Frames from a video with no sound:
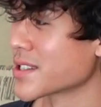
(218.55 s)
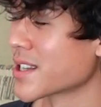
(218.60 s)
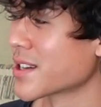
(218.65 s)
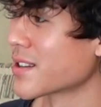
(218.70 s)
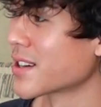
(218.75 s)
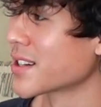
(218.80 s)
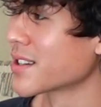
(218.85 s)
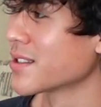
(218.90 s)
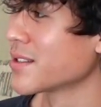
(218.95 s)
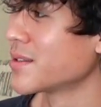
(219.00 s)

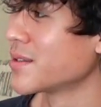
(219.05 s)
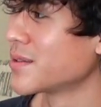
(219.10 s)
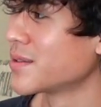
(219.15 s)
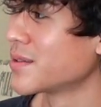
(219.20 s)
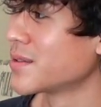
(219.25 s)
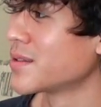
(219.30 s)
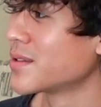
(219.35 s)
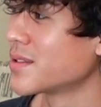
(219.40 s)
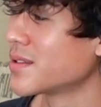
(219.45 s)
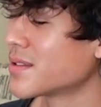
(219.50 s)

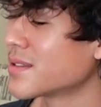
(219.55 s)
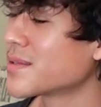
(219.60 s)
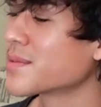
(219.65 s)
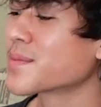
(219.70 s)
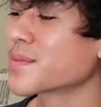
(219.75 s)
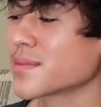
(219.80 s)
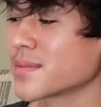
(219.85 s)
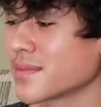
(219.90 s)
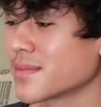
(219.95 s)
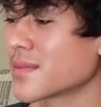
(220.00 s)

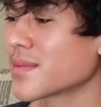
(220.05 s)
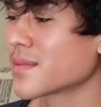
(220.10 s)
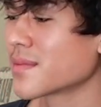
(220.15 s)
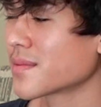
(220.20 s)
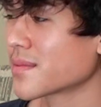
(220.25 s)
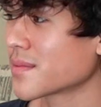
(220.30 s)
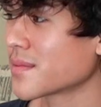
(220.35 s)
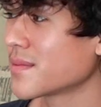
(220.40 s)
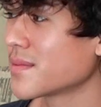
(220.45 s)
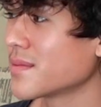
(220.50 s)

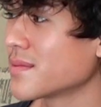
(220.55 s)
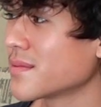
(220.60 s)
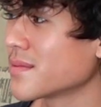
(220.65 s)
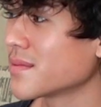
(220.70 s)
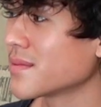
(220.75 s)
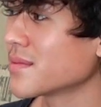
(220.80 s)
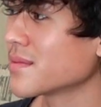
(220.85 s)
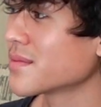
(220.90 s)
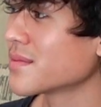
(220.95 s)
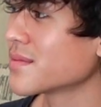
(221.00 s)

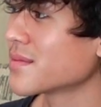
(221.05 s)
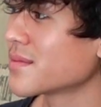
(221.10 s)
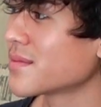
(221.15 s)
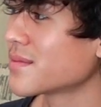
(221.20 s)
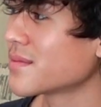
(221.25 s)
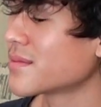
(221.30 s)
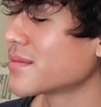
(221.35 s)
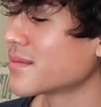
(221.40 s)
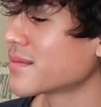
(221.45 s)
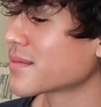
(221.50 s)

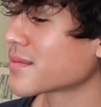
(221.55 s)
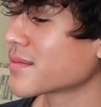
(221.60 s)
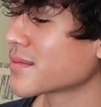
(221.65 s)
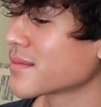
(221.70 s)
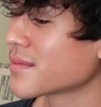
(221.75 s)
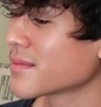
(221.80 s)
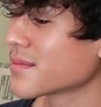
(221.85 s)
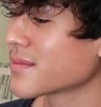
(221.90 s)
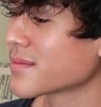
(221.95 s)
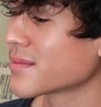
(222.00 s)

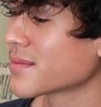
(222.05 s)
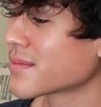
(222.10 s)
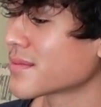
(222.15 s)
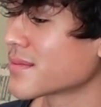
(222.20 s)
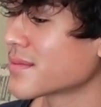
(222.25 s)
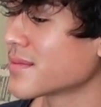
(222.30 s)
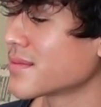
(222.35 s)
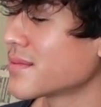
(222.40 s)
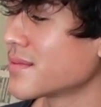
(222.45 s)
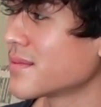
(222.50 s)

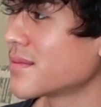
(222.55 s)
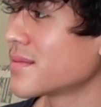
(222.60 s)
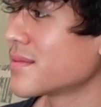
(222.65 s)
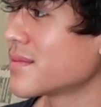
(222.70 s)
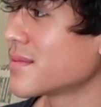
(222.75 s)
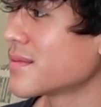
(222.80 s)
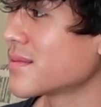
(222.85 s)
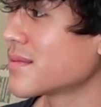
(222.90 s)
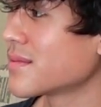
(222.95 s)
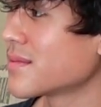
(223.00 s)

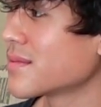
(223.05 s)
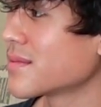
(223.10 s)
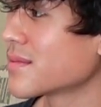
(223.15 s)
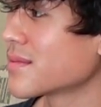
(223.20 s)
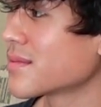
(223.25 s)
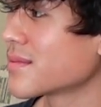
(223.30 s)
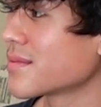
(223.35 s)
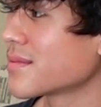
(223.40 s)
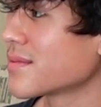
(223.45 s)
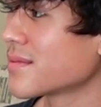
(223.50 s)

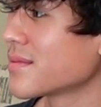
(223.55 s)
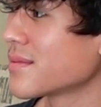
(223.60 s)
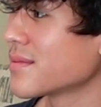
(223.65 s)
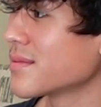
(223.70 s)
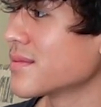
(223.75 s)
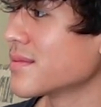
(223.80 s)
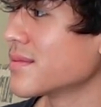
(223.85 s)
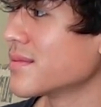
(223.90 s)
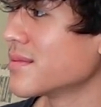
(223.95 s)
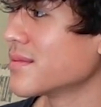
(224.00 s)

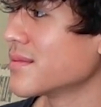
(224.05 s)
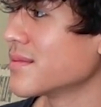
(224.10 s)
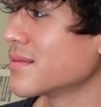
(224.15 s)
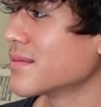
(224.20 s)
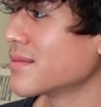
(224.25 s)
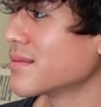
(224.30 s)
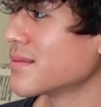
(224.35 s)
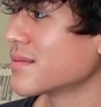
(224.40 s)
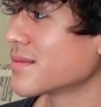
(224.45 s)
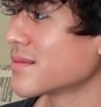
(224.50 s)

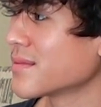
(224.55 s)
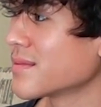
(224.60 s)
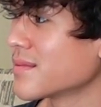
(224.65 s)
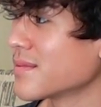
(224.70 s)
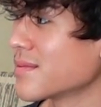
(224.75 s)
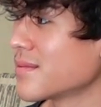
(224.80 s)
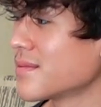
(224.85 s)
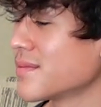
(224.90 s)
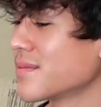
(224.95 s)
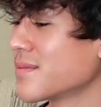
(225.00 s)

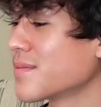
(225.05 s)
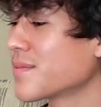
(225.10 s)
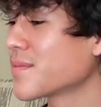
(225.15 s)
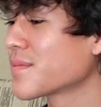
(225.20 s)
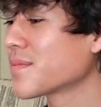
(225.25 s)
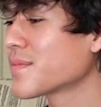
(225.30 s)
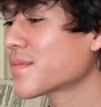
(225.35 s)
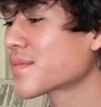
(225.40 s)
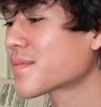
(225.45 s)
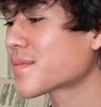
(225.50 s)

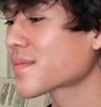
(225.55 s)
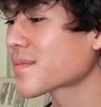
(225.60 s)
The person shown says nothing.